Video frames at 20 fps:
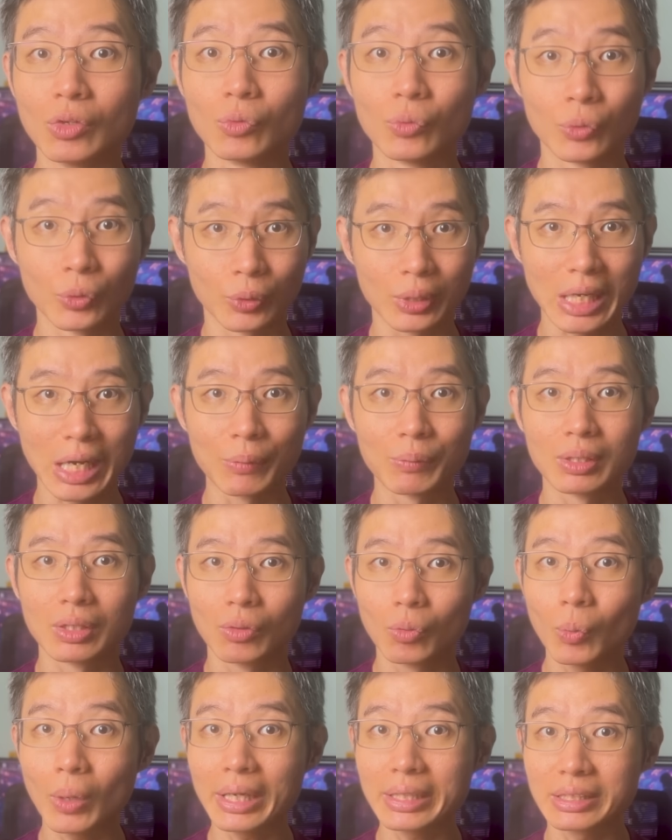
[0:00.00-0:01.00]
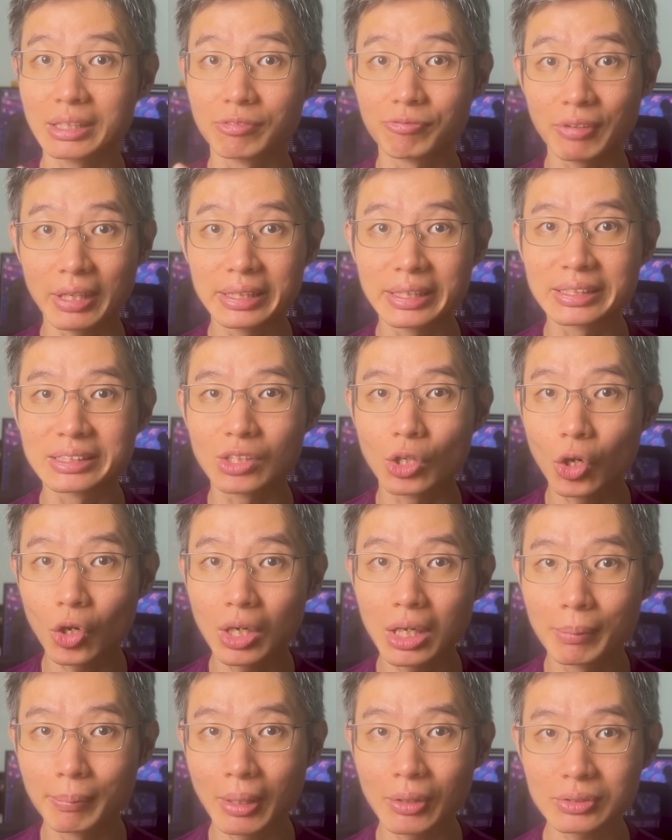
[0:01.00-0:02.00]
We'll cover what the fund is
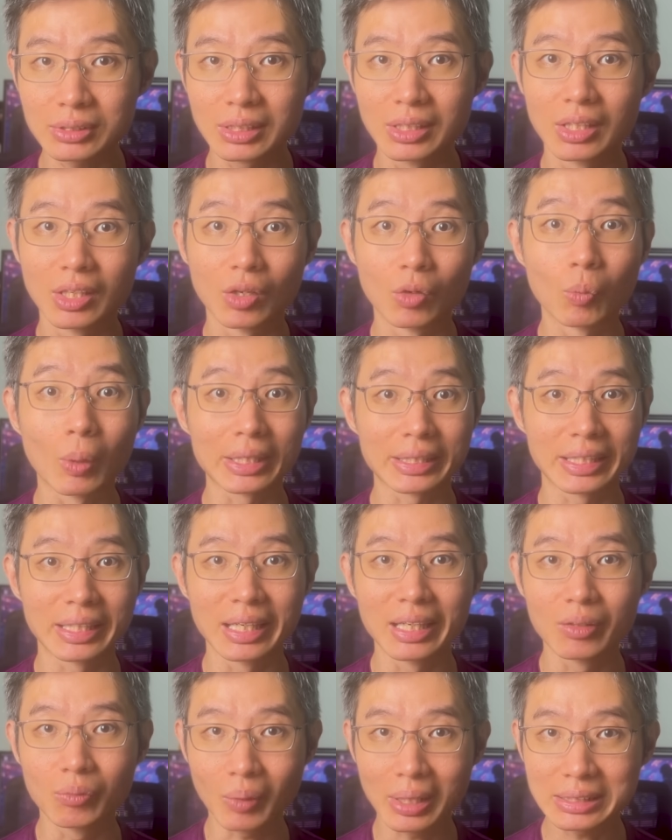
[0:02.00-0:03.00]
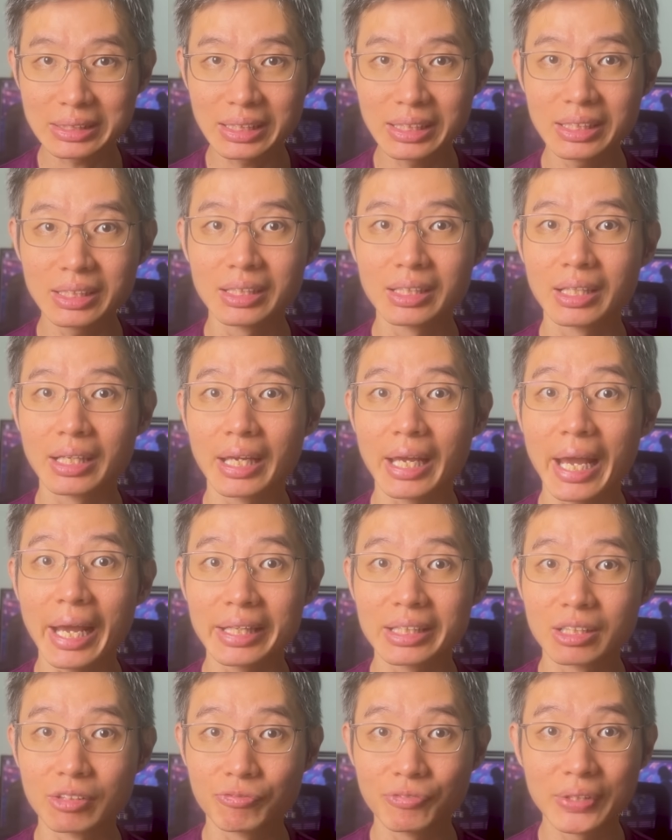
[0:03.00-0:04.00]
all about, what it invests in,
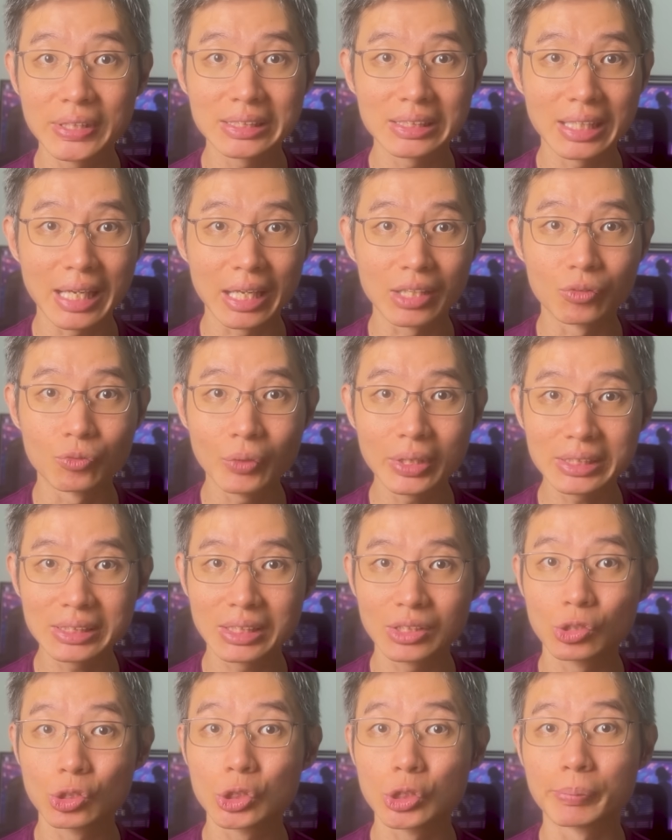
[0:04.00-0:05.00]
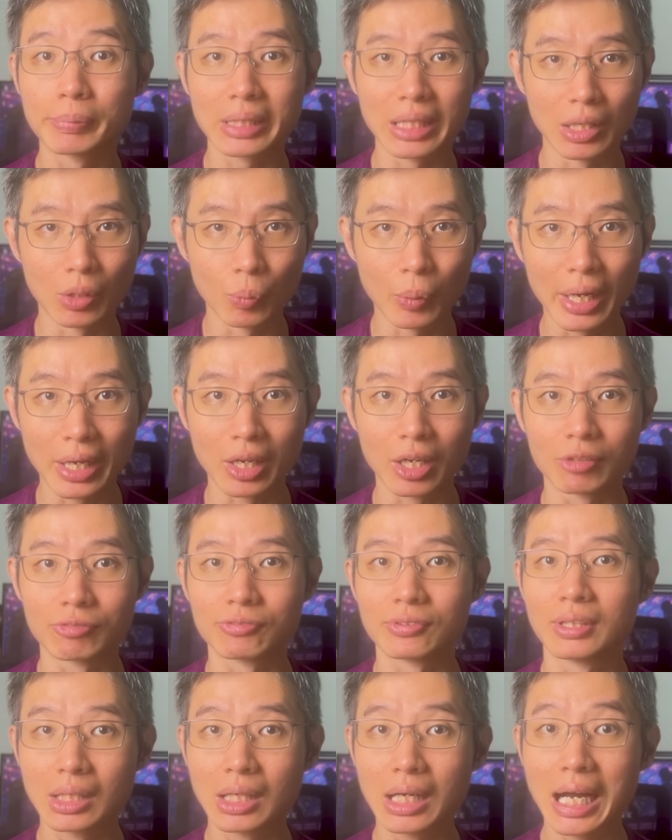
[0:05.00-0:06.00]
and the fees and risks you should be aware of.